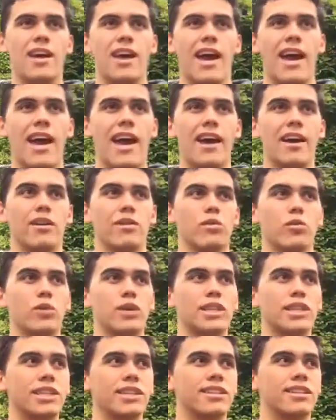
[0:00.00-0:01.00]
And we
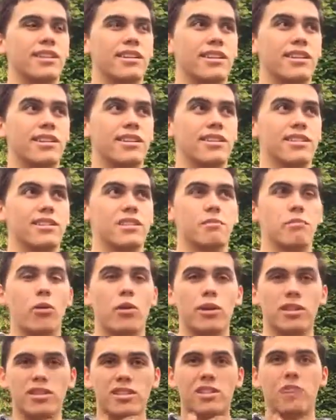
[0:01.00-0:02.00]
needed to
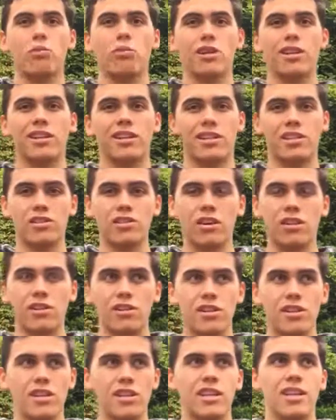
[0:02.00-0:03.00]
support it somewhere in our
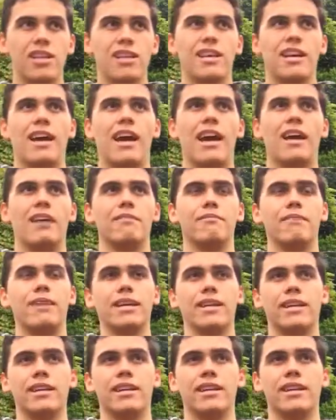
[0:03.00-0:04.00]
structure and
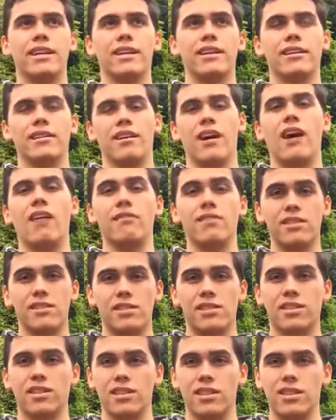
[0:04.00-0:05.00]
make it
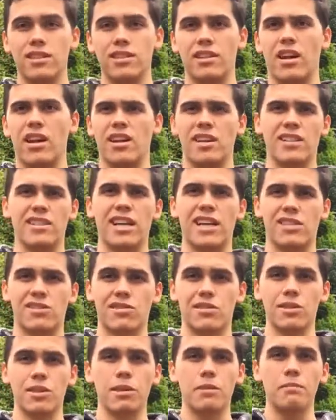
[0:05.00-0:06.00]
obviously
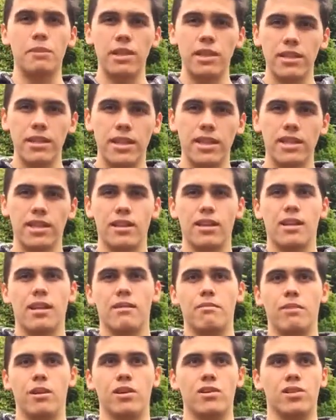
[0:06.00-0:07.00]
architecturally appealing,
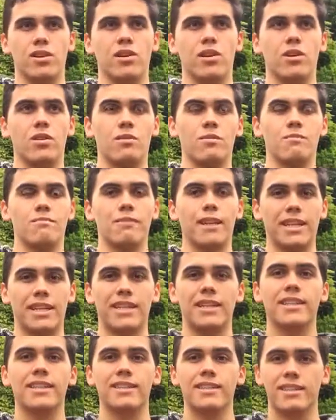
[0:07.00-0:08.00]
but also
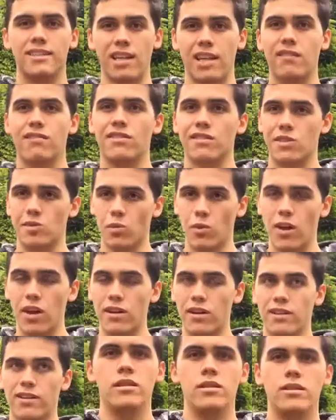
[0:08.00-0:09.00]
making it safe as well.
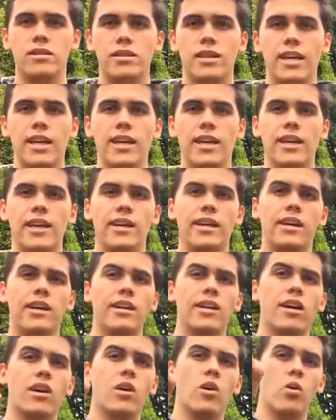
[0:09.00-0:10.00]

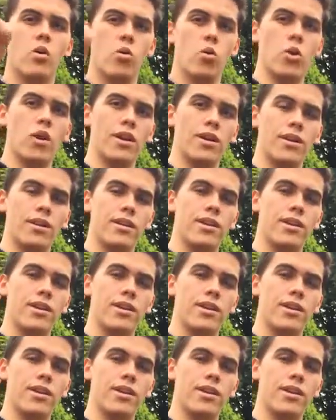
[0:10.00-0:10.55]
Day 1.